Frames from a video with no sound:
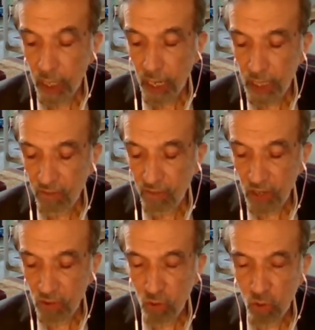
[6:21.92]
And the
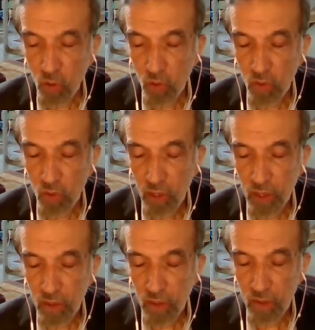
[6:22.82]
way to
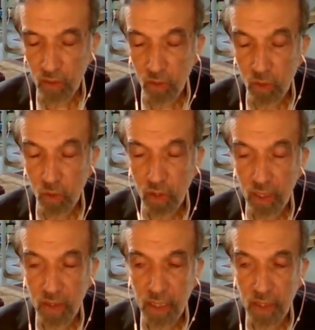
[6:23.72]
do
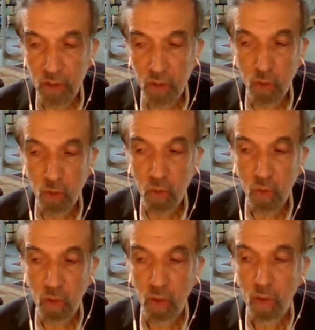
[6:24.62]
this is to
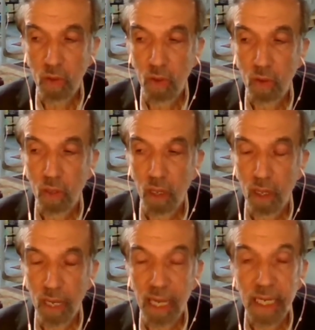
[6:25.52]

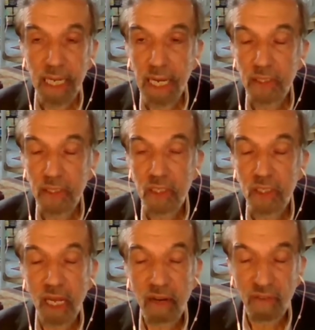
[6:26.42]
engage in
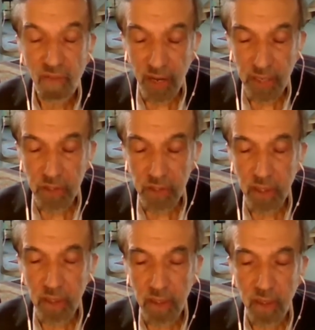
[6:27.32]

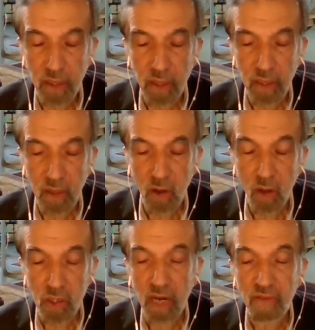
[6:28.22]
self-reflection or
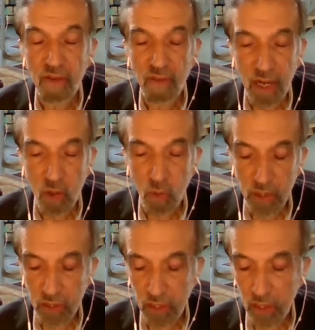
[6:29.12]

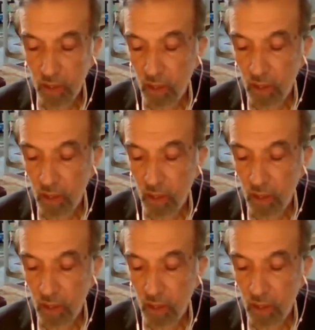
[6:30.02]
self-evaluation,